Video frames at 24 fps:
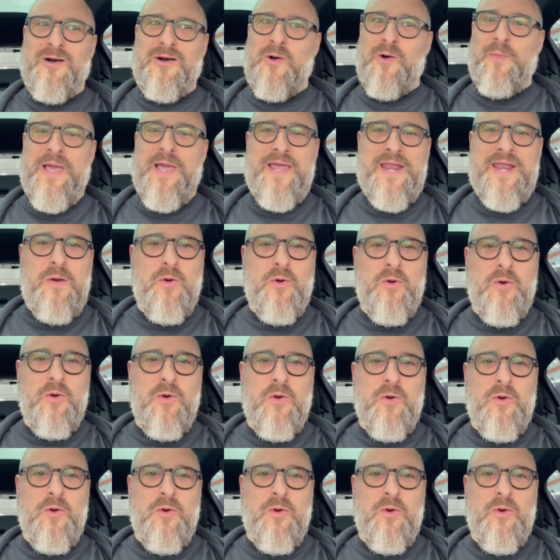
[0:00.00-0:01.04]
Oh, man, now we're
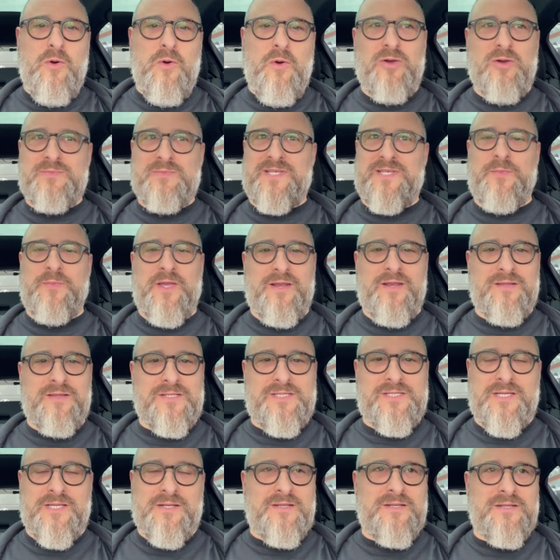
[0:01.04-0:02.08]
opening a can of worms. I
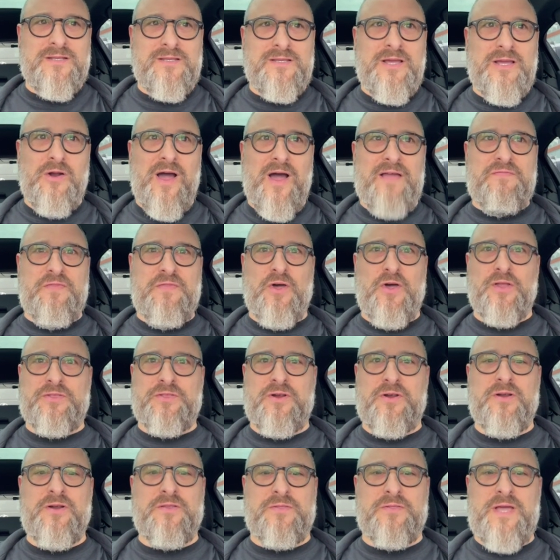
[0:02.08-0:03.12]
mean, listen, I've
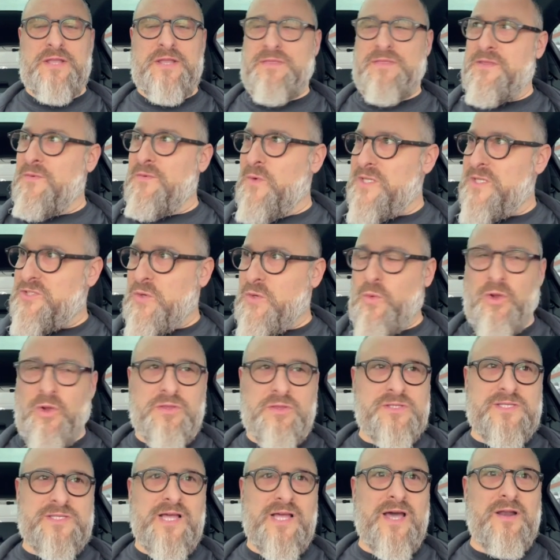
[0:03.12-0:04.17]
thought that the Western
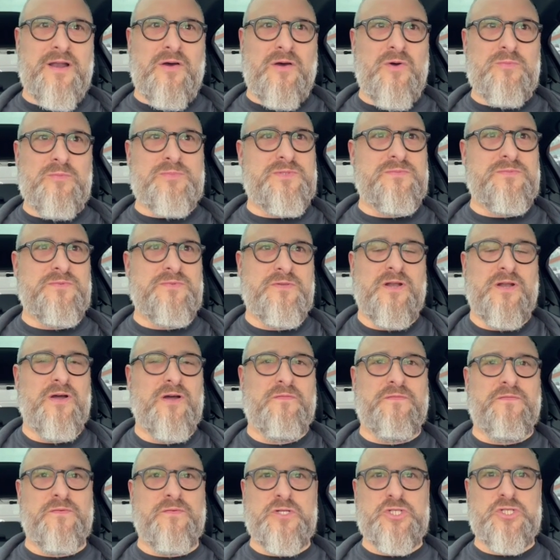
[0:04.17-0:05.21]
world is not home,
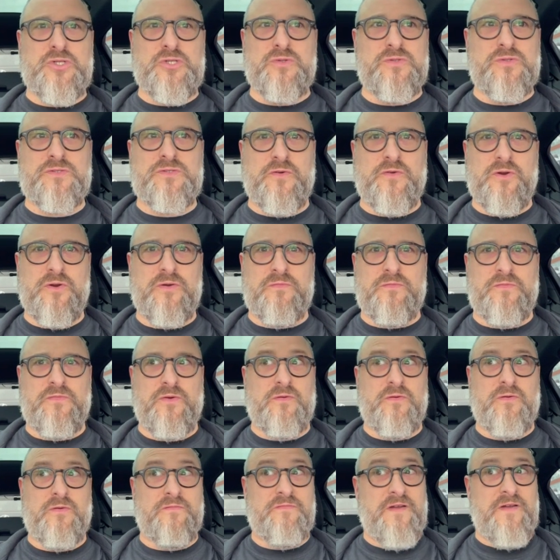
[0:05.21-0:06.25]
for Jews
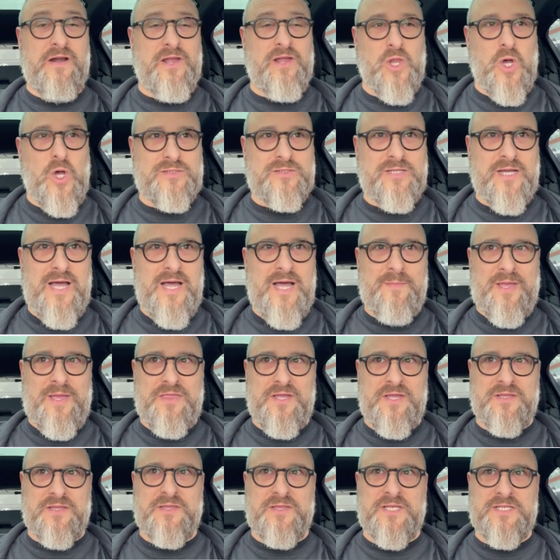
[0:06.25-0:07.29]
for a very long time.
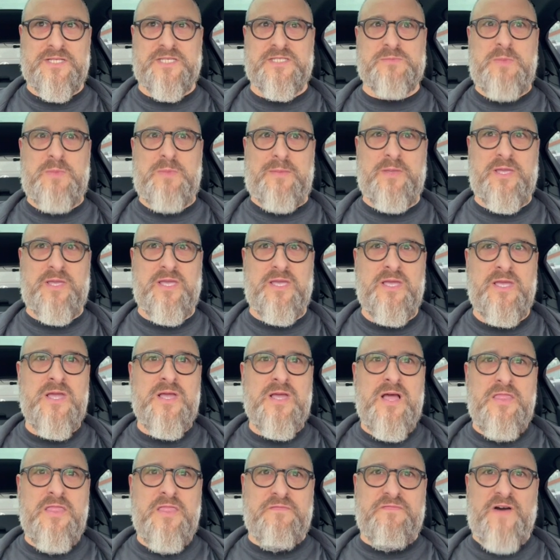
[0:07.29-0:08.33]
I think this is maybe
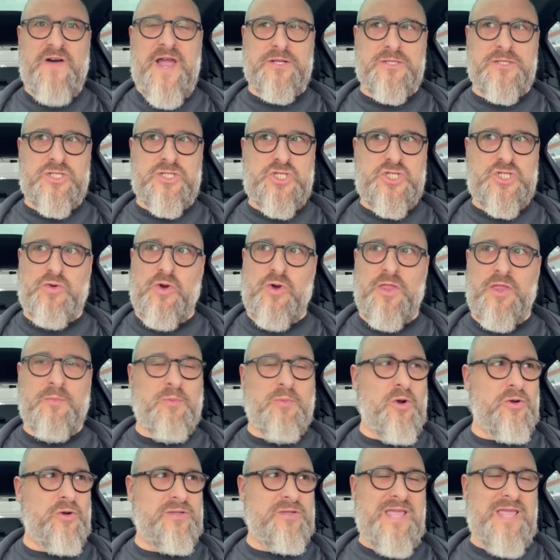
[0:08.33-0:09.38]
the final straw
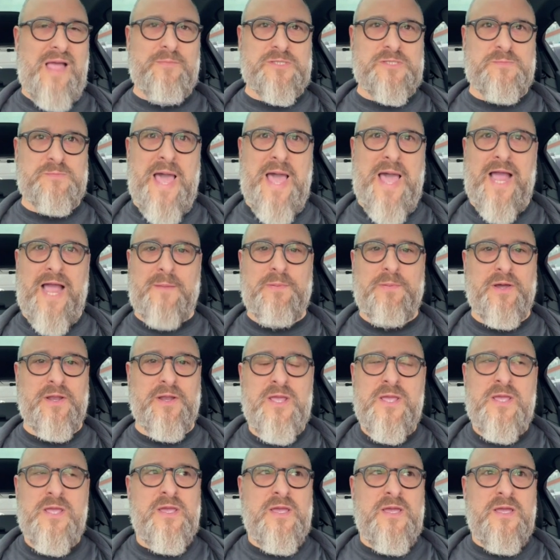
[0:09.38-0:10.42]
that broke the camel's back.
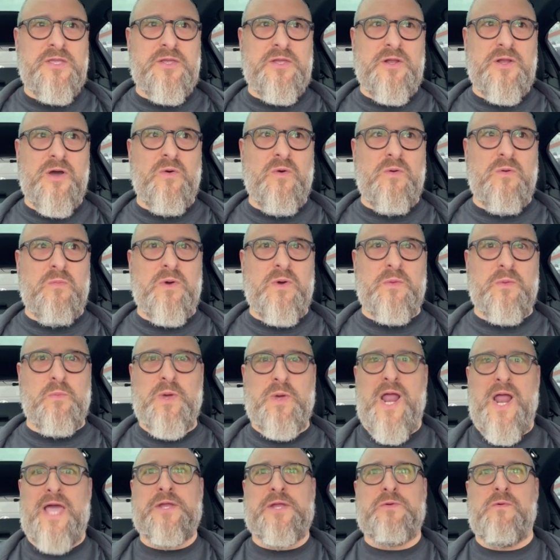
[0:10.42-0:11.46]
But,
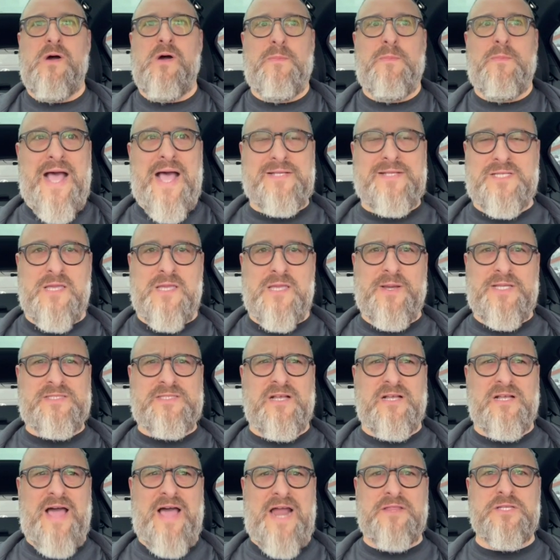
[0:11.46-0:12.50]
when I grew up asking
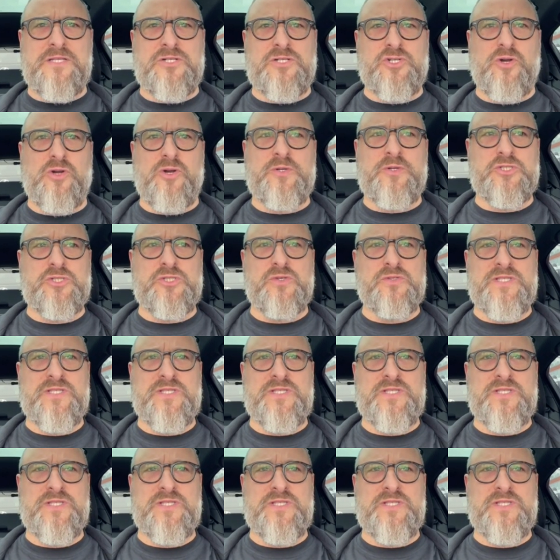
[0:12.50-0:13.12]
myself, how did the German